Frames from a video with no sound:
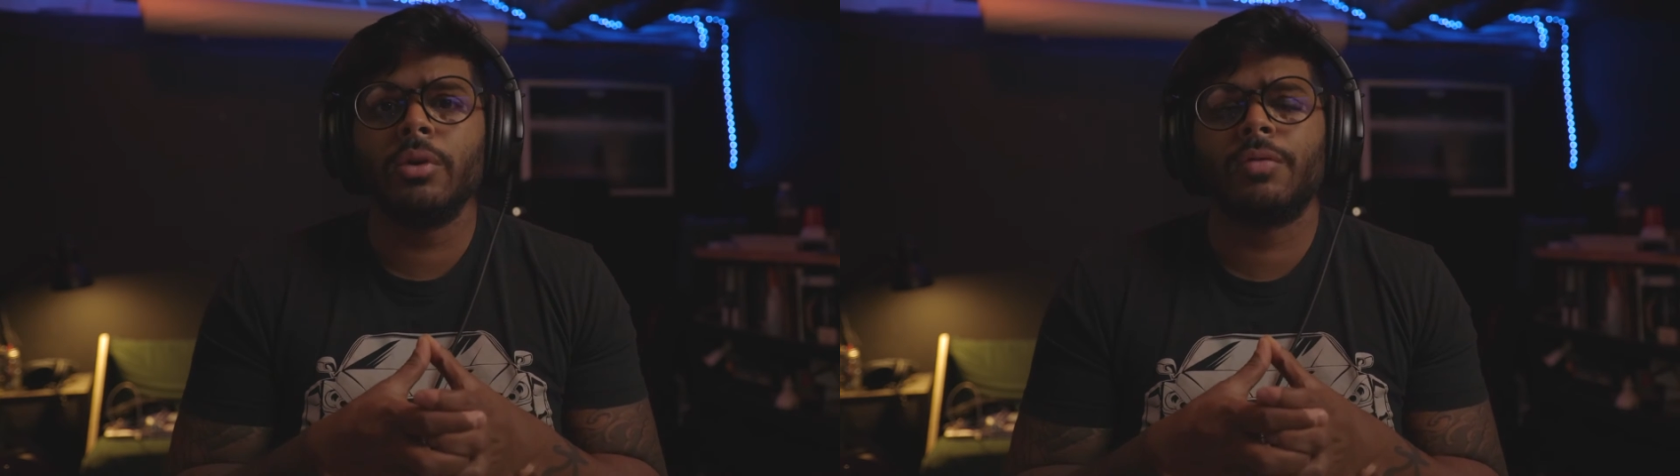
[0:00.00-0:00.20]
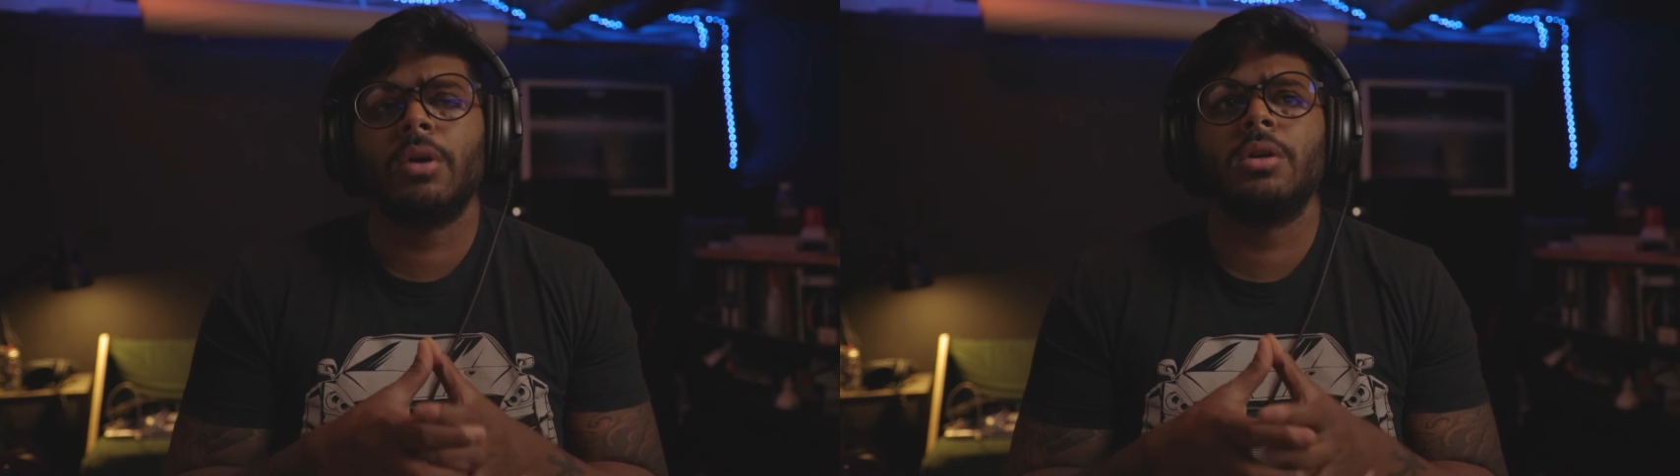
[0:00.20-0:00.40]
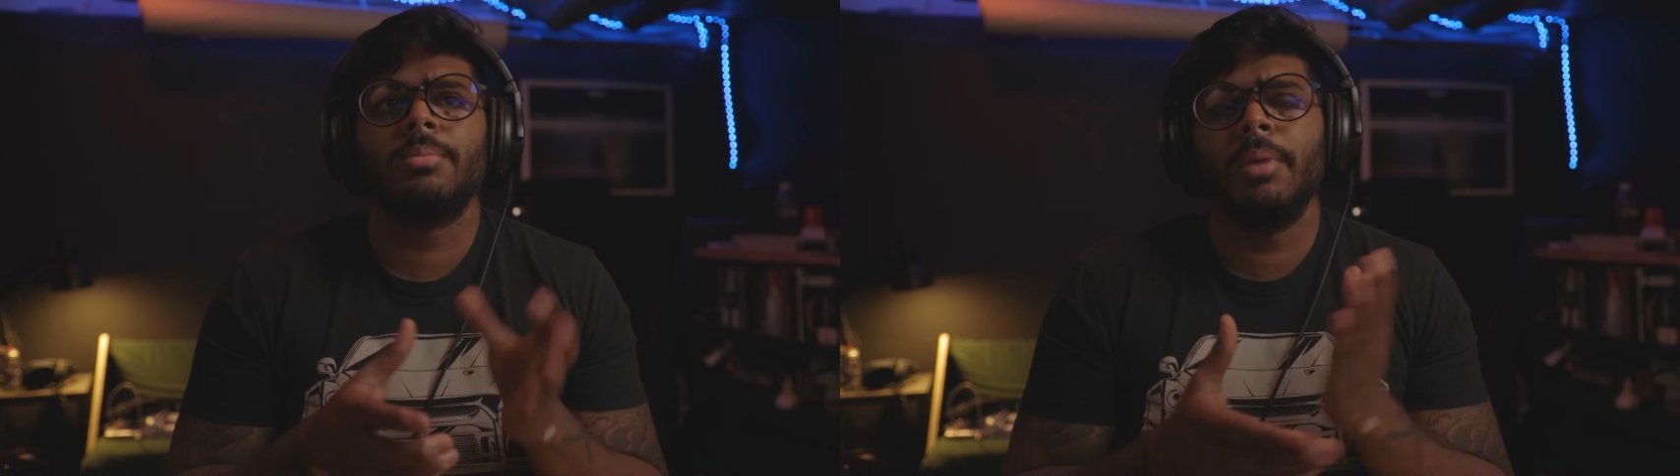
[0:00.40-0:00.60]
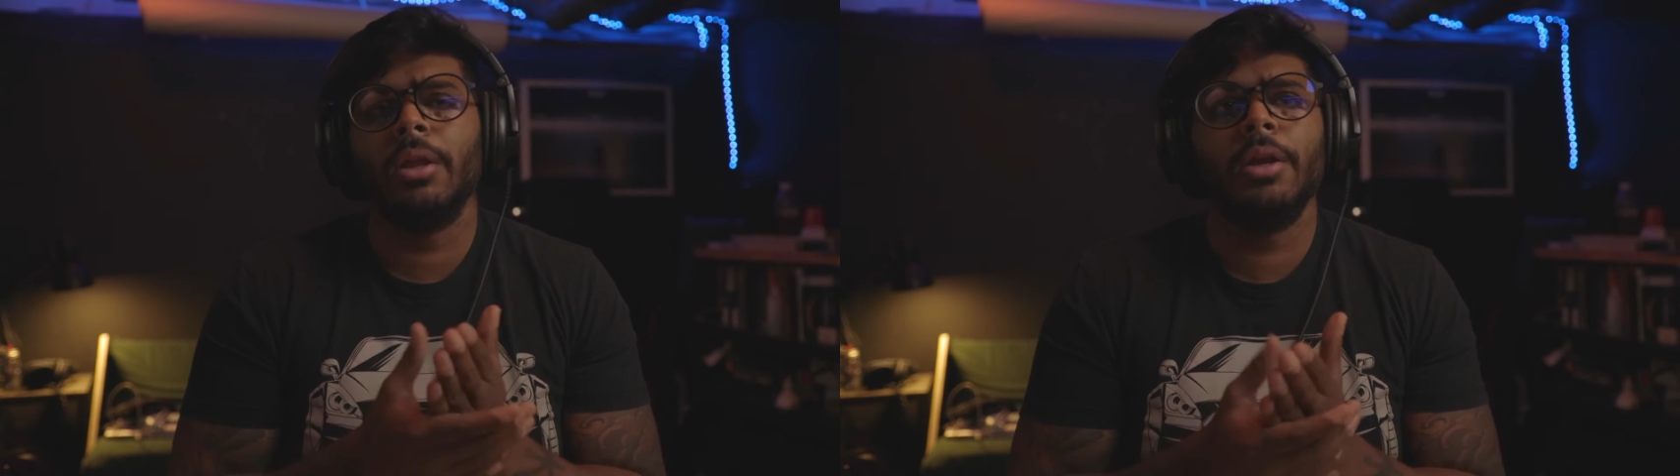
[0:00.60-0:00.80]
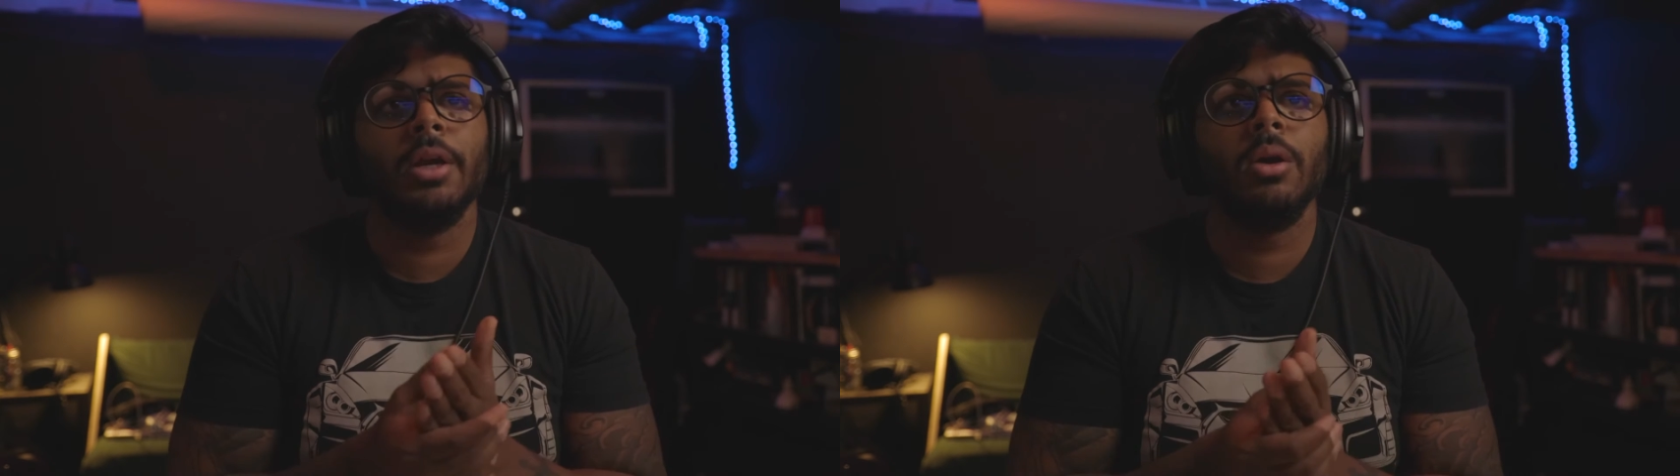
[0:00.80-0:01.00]
as far as
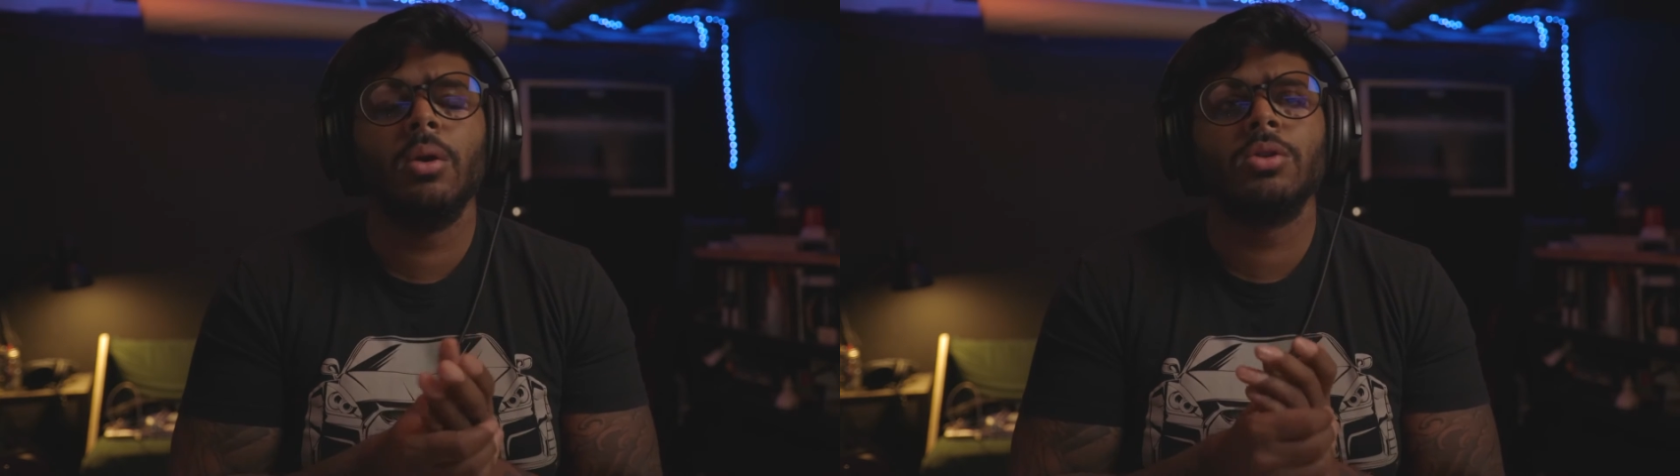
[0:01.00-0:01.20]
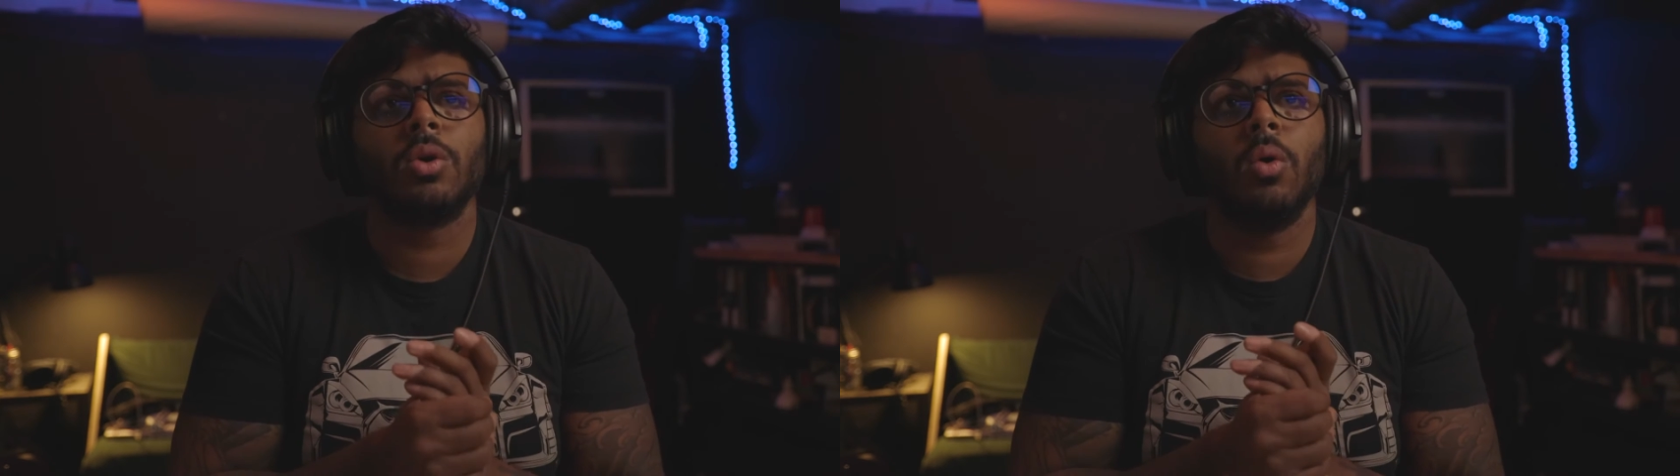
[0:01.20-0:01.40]
melody goes